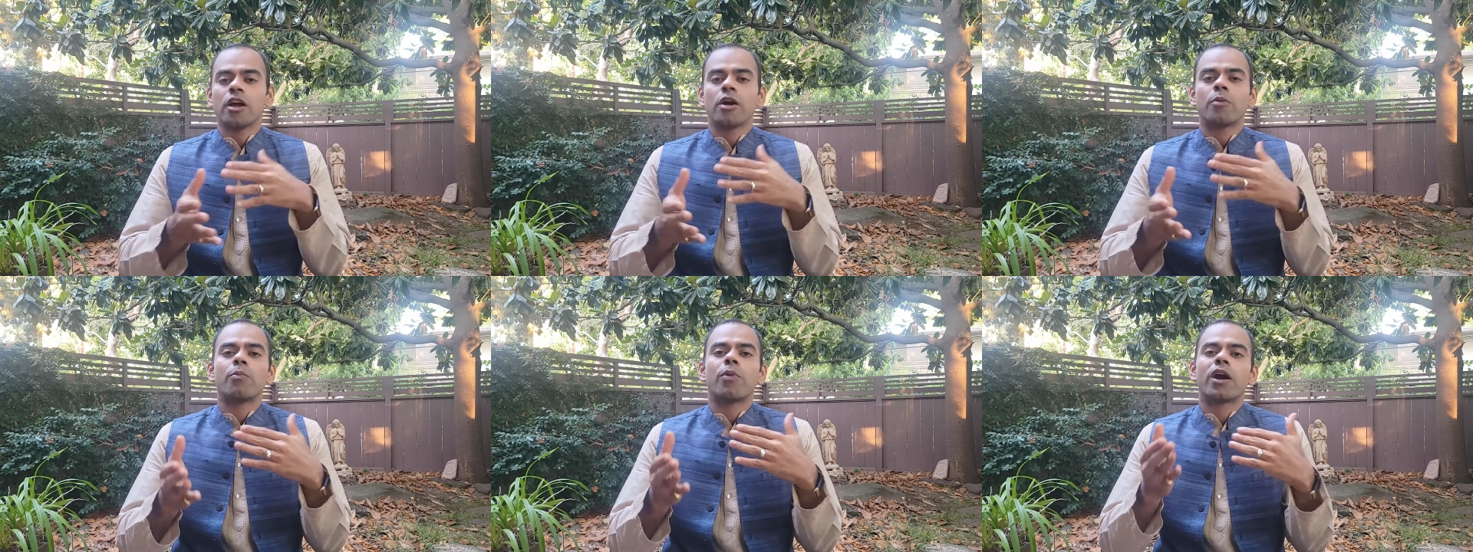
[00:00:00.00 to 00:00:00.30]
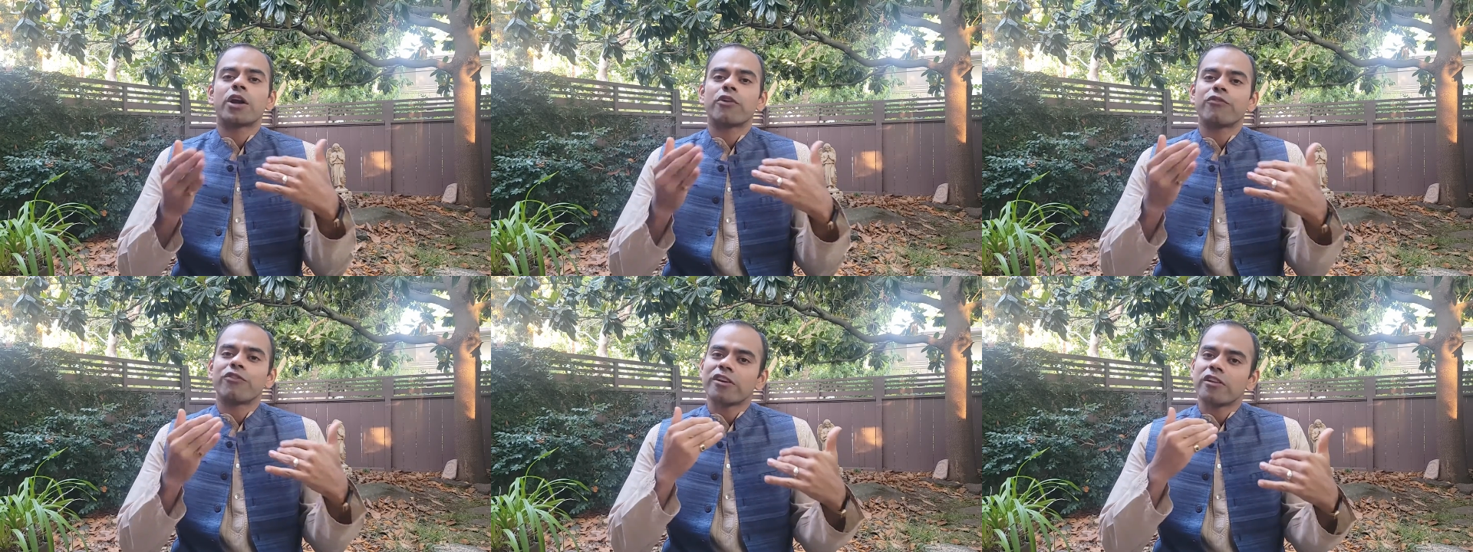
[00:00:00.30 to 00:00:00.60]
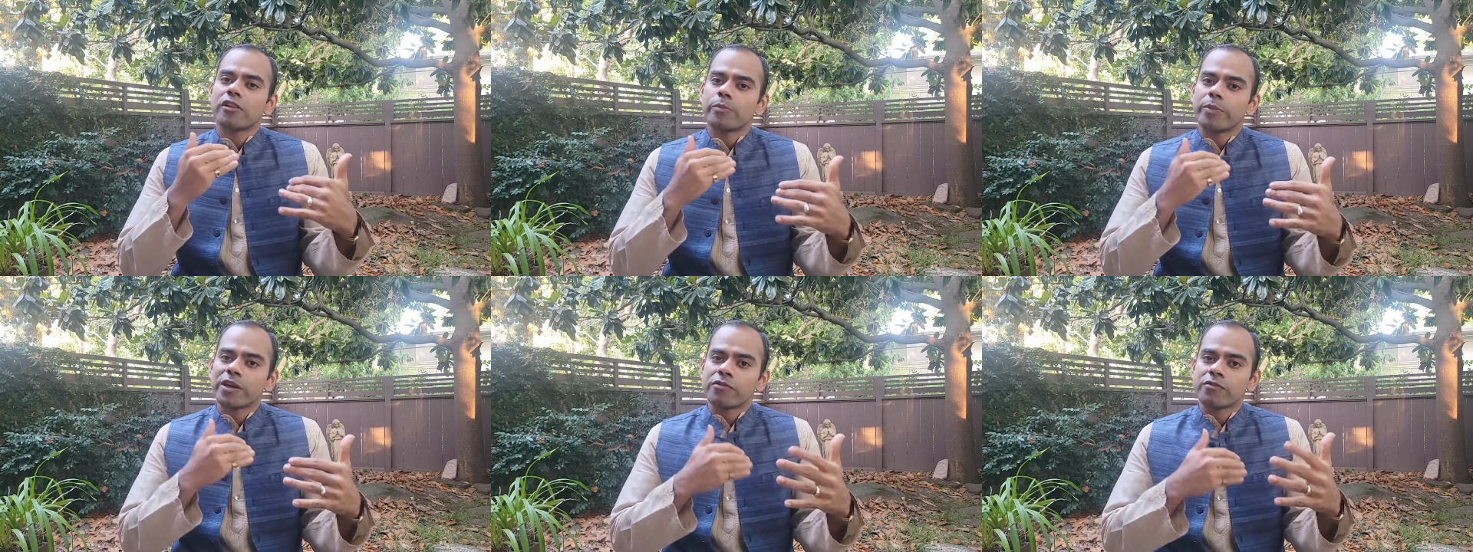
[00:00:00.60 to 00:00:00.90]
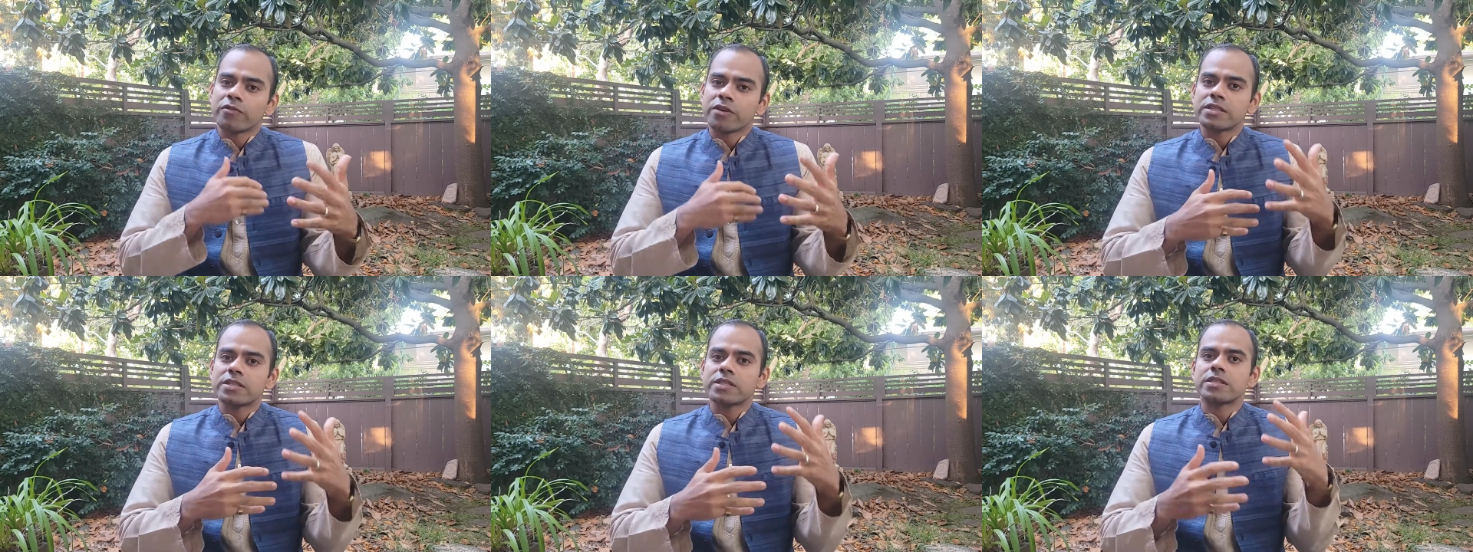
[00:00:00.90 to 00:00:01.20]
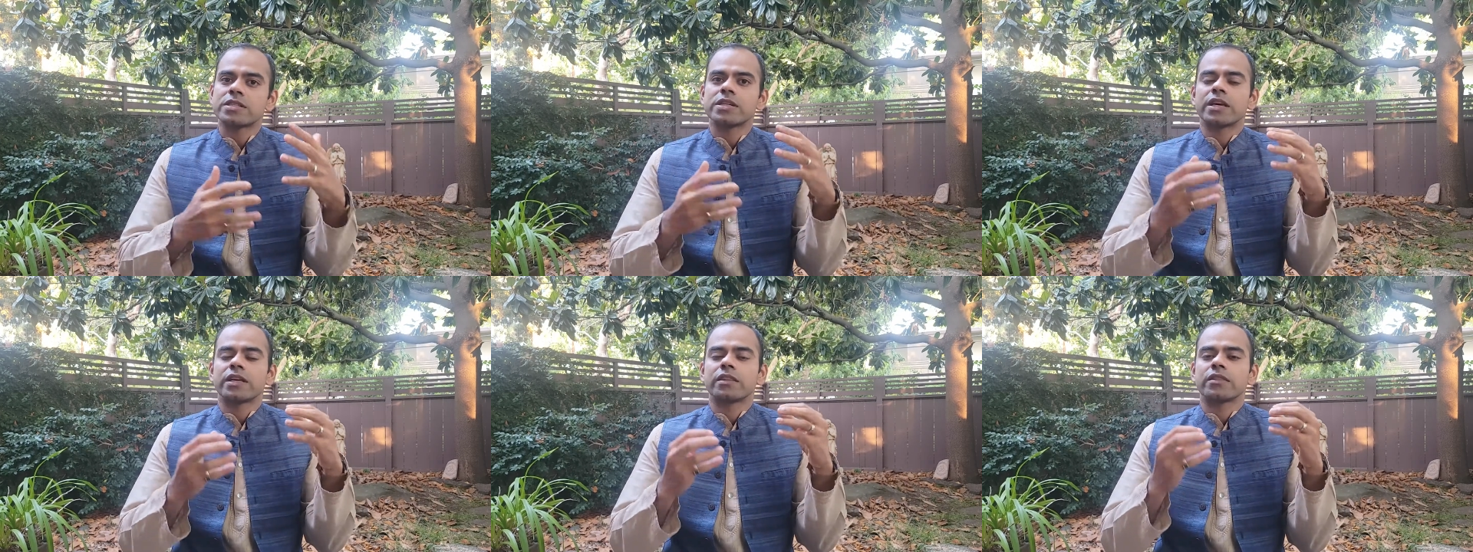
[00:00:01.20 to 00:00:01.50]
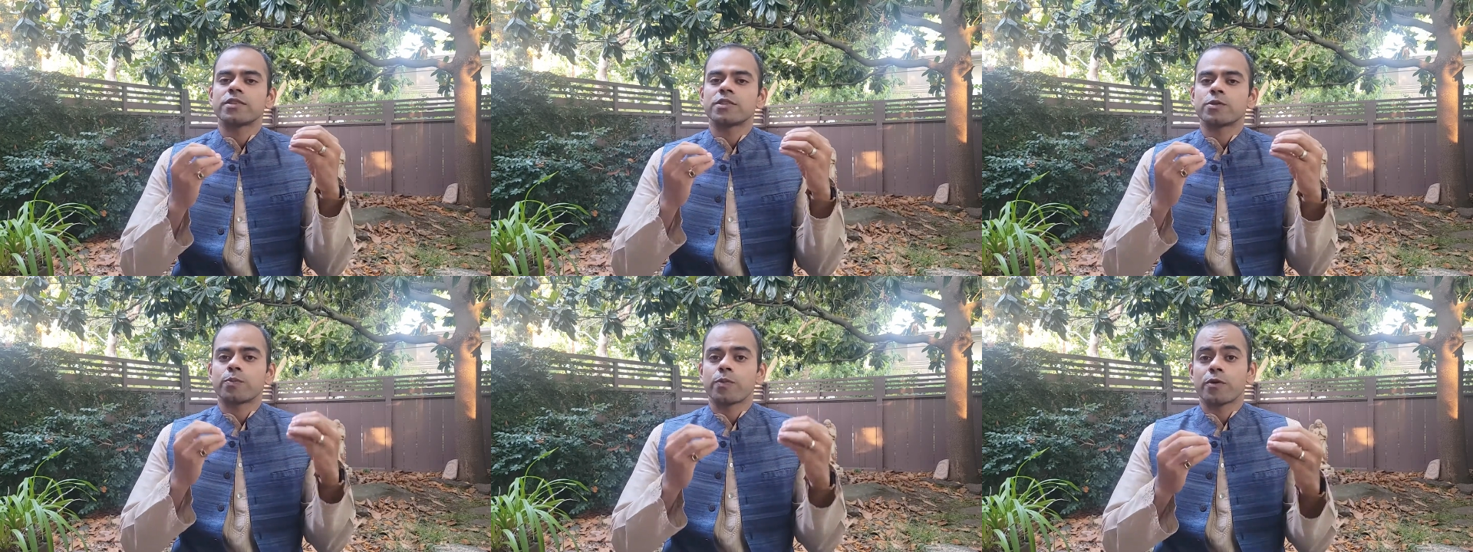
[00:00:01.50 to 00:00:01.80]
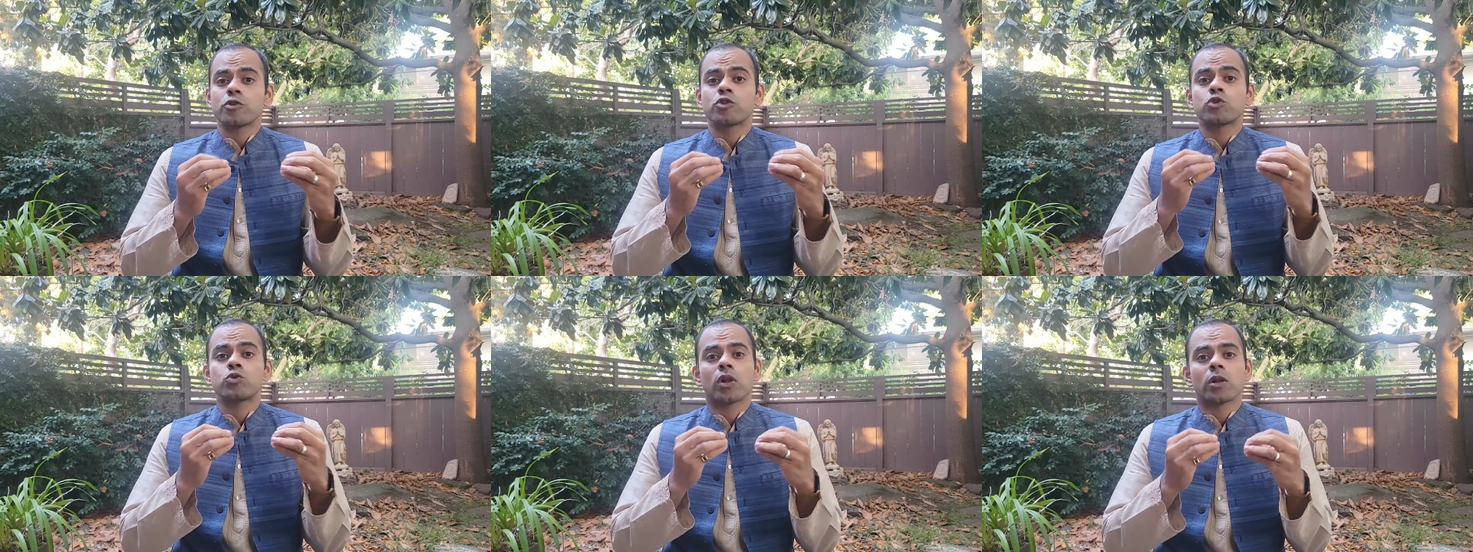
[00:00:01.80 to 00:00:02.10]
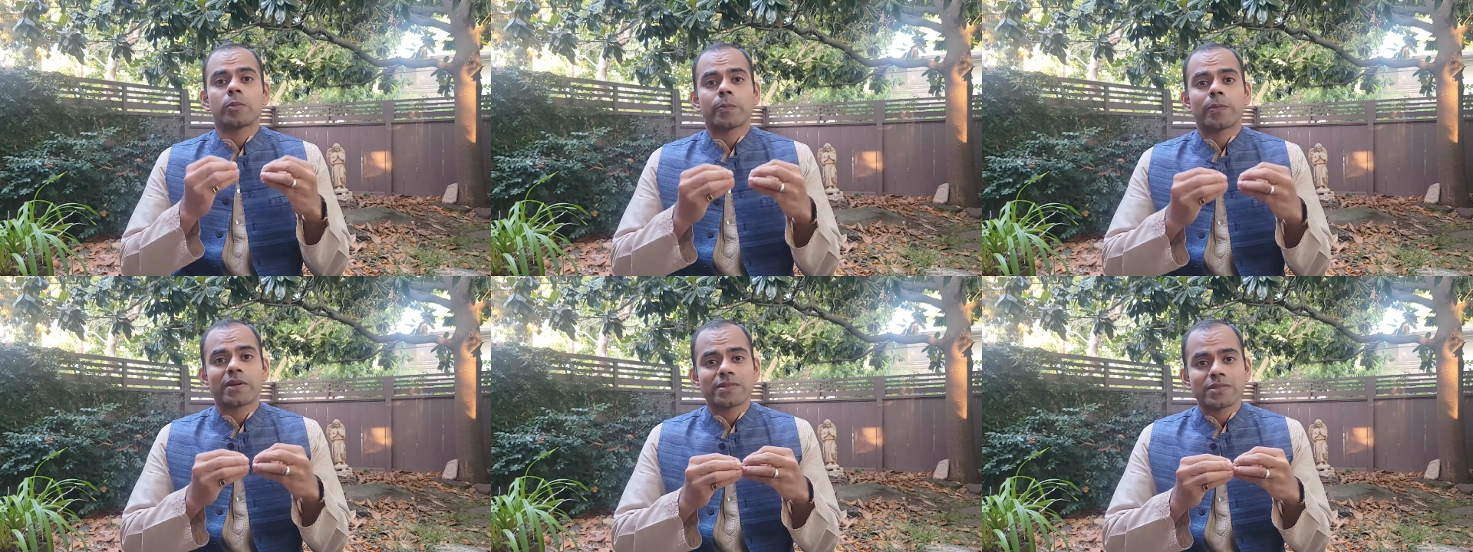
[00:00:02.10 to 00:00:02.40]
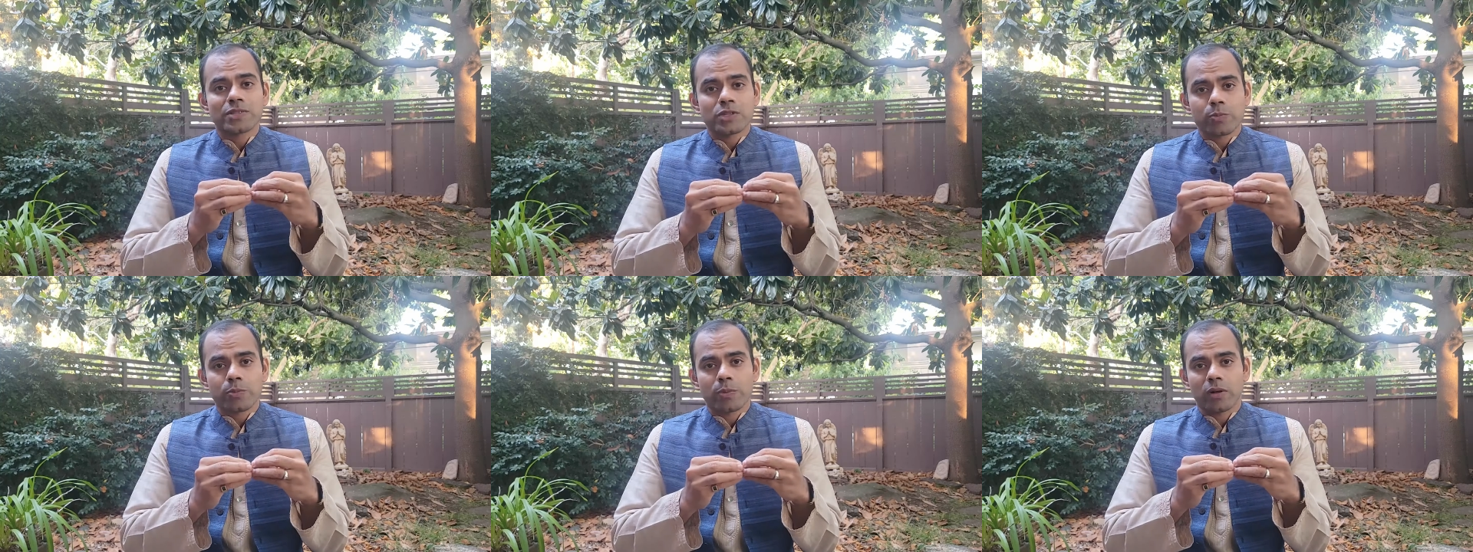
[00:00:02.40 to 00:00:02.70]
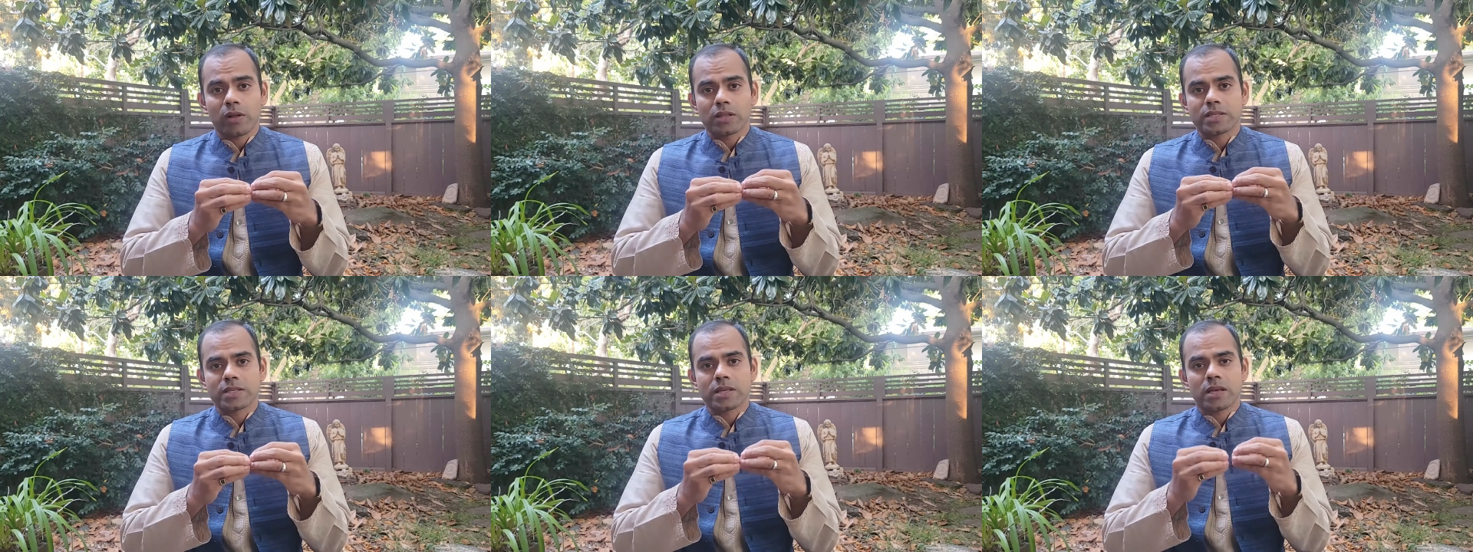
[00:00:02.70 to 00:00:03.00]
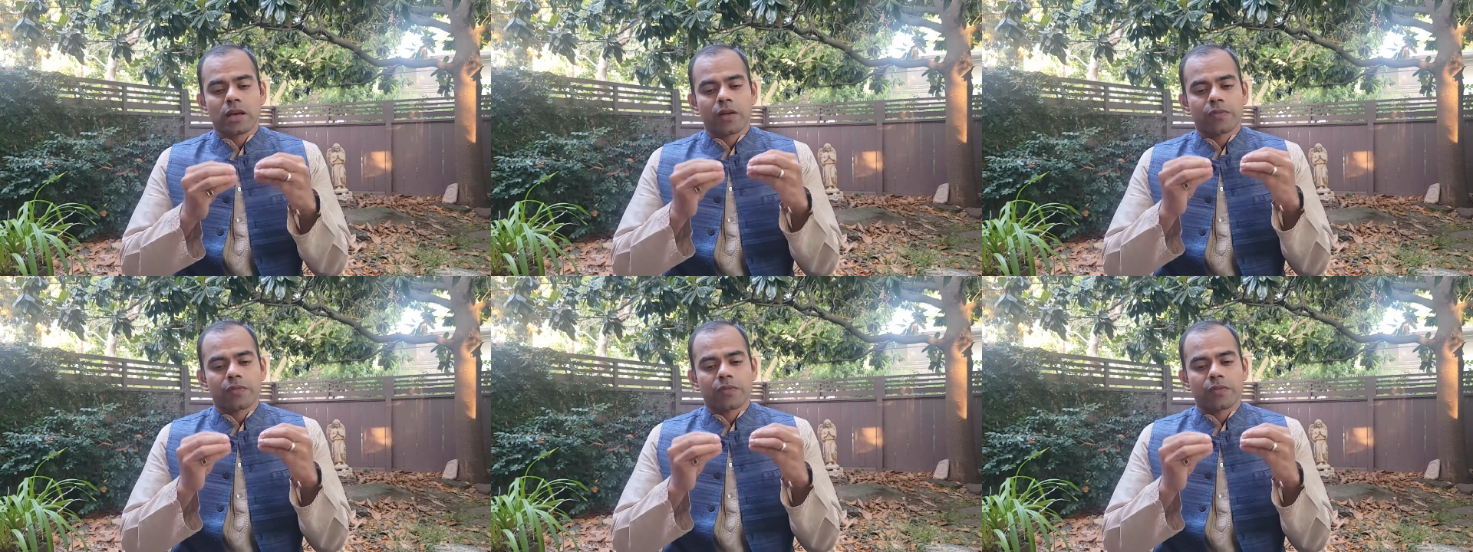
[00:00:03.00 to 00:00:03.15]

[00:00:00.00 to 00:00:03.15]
but we'll be visiting the spiritual principles